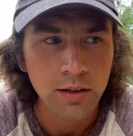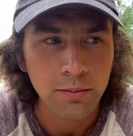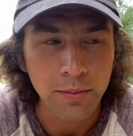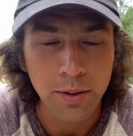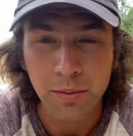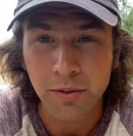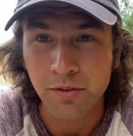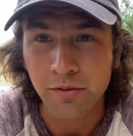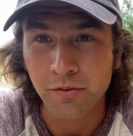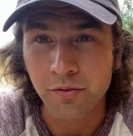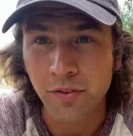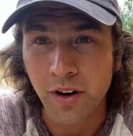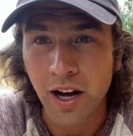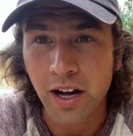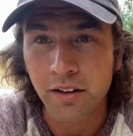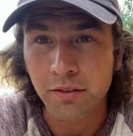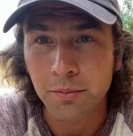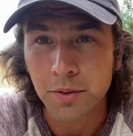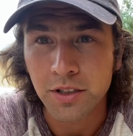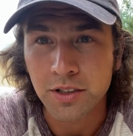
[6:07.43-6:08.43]
maybe even
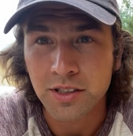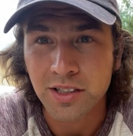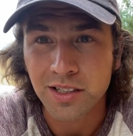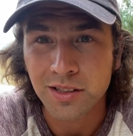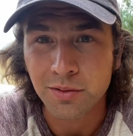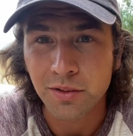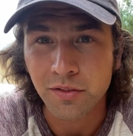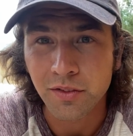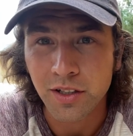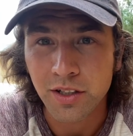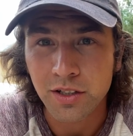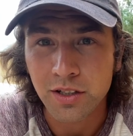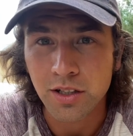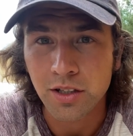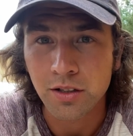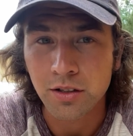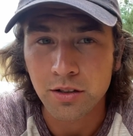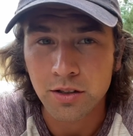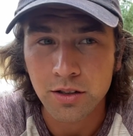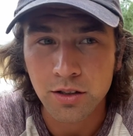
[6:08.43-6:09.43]
5 months since we finished
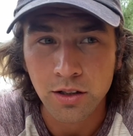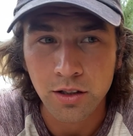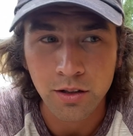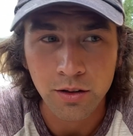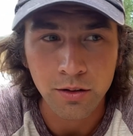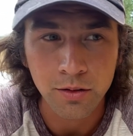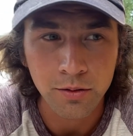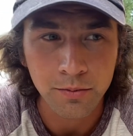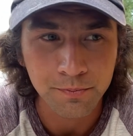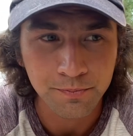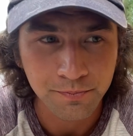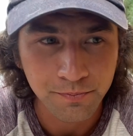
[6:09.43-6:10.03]
those. So